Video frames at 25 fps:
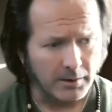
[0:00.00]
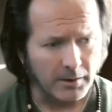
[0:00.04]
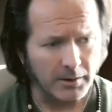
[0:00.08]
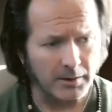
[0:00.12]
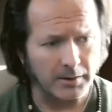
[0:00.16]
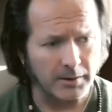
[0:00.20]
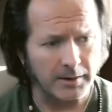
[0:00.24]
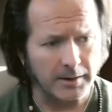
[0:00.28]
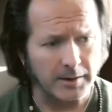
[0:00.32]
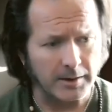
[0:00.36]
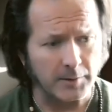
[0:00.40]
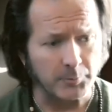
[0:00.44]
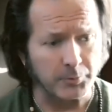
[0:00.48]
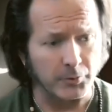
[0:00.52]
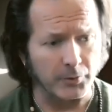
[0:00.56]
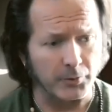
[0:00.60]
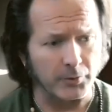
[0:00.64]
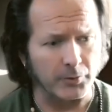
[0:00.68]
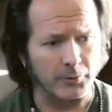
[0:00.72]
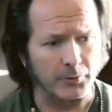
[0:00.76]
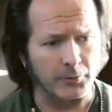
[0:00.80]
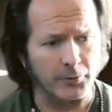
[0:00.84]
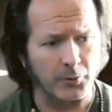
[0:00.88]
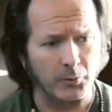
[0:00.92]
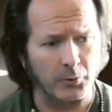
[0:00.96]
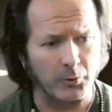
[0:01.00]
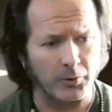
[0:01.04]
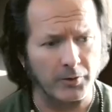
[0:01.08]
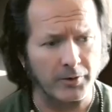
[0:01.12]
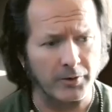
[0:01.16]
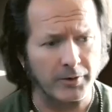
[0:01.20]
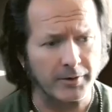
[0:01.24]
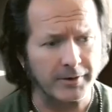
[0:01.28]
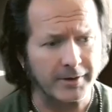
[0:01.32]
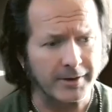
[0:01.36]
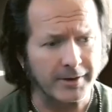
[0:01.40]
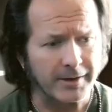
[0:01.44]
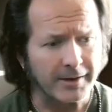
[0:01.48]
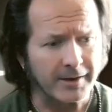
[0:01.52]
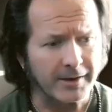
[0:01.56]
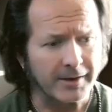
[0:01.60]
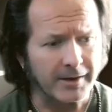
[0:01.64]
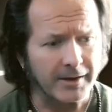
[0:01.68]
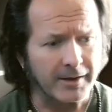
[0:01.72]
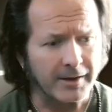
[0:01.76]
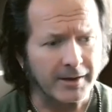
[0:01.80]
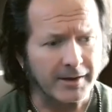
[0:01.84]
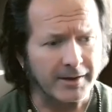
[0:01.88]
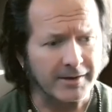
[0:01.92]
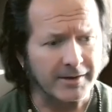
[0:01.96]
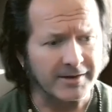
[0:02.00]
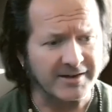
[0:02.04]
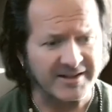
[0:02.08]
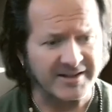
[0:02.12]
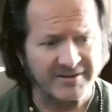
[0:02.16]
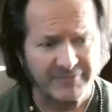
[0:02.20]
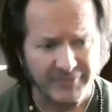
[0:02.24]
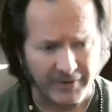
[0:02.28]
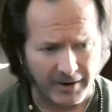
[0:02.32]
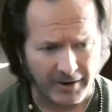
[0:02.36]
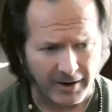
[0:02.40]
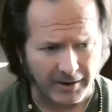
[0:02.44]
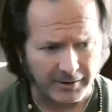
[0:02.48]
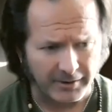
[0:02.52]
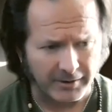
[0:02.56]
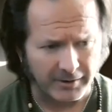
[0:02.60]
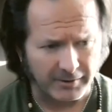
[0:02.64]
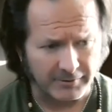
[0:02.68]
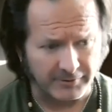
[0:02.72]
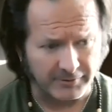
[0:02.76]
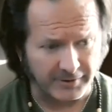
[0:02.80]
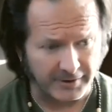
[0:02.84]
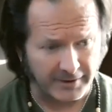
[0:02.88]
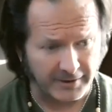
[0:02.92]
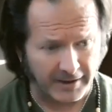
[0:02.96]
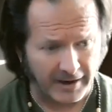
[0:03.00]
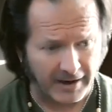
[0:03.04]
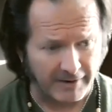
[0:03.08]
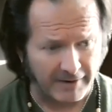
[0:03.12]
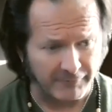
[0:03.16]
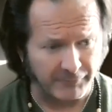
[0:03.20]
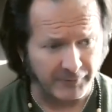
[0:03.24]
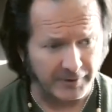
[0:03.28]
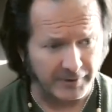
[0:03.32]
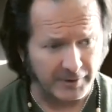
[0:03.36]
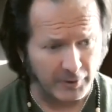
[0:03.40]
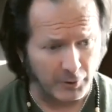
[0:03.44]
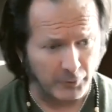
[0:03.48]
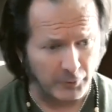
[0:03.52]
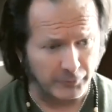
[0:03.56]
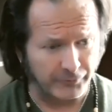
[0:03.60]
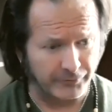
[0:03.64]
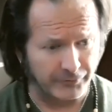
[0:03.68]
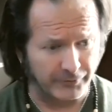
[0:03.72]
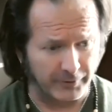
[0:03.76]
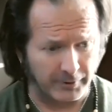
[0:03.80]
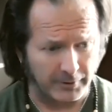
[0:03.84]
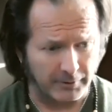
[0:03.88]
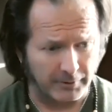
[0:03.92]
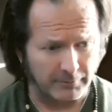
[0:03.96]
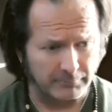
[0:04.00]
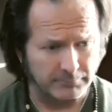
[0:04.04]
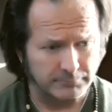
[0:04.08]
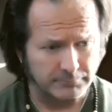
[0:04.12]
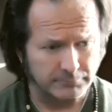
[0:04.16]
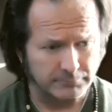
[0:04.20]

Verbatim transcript: In Hebrew, the word divoc, D I V O C,